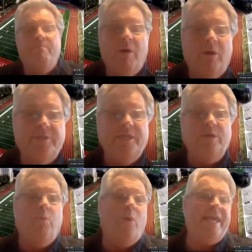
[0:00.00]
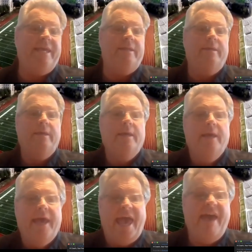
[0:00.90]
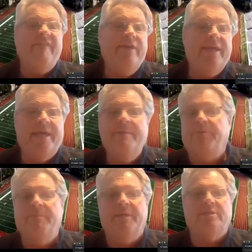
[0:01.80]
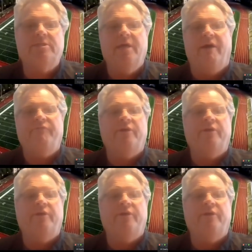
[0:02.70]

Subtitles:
multi-weight heavy implement stuff